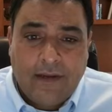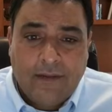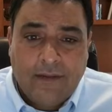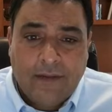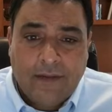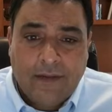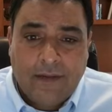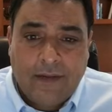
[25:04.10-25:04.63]

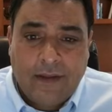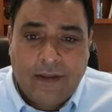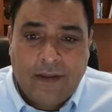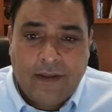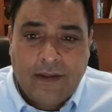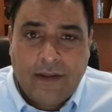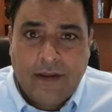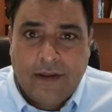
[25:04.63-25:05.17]

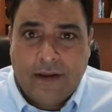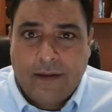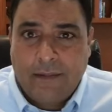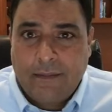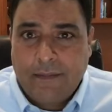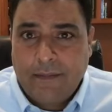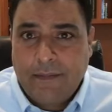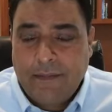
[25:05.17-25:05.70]
difficulty
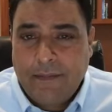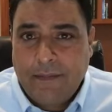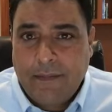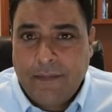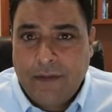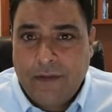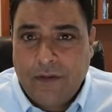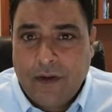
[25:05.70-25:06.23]

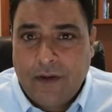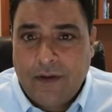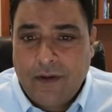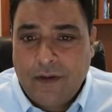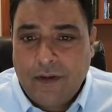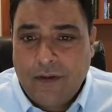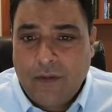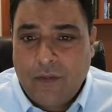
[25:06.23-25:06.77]
trying
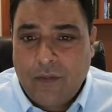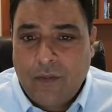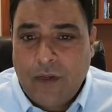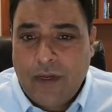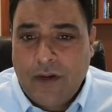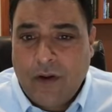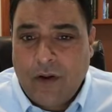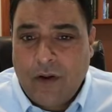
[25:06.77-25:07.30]
to
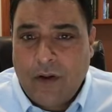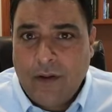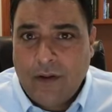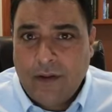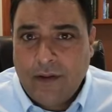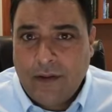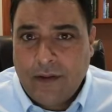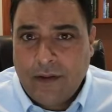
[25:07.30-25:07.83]

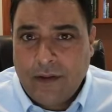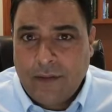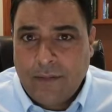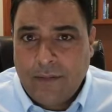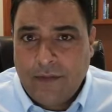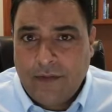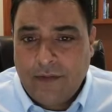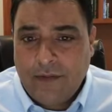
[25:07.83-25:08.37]
recall
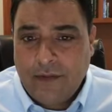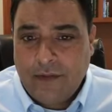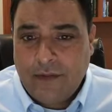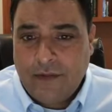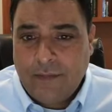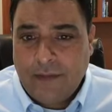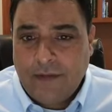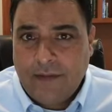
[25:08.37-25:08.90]

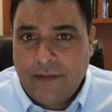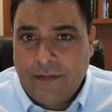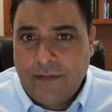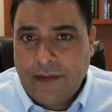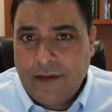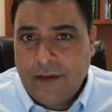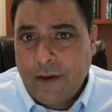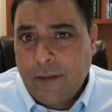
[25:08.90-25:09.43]

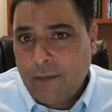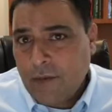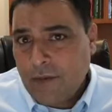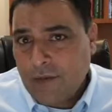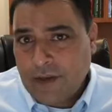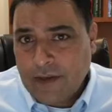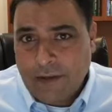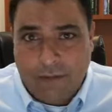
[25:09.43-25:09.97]
specific
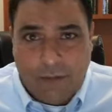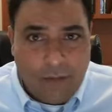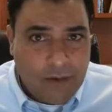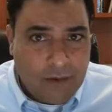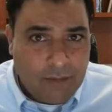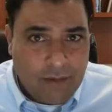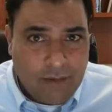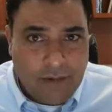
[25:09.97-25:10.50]
numbers like a phone
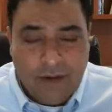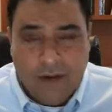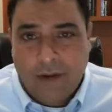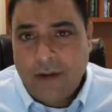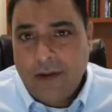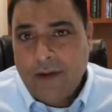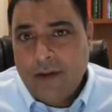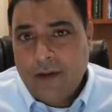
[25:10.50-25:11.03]
number
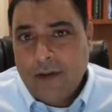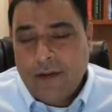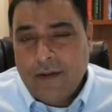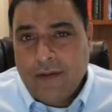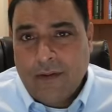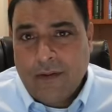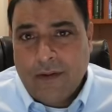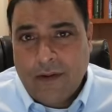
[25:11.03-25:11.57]

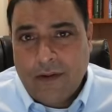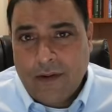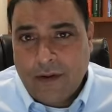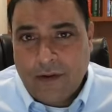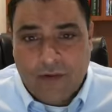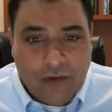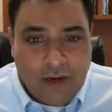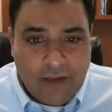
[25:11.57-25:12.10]
or an
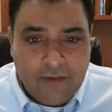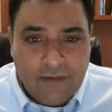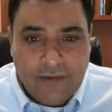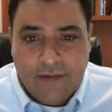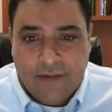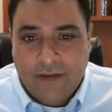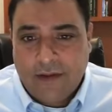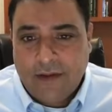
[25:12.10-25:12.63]

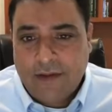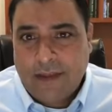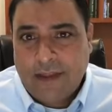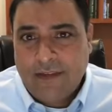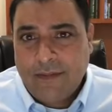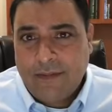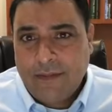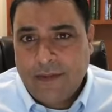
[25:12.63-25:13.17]
address
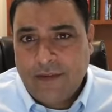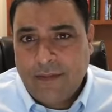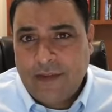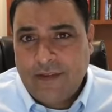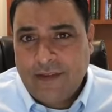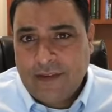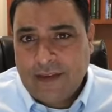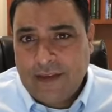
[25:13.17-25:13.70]
that's
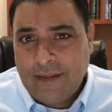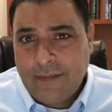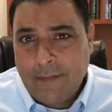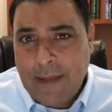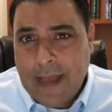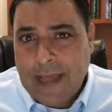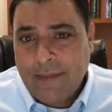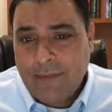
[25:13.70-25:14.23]
basically
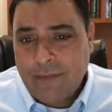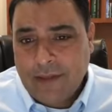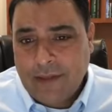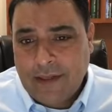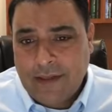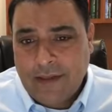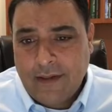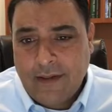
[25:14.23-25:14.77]
math
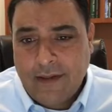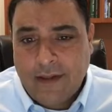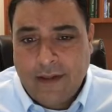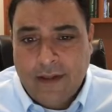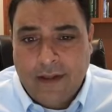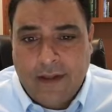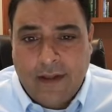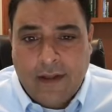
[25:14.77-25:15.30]
related.
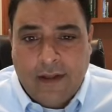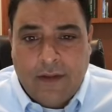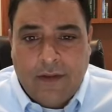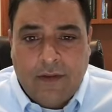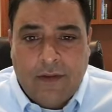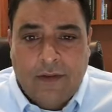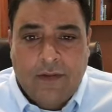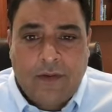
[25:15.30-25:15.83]

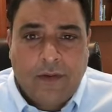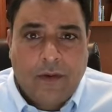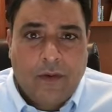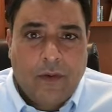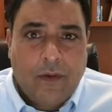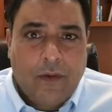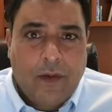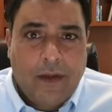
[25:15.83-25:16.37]

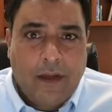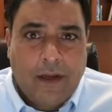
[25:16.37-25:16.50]
So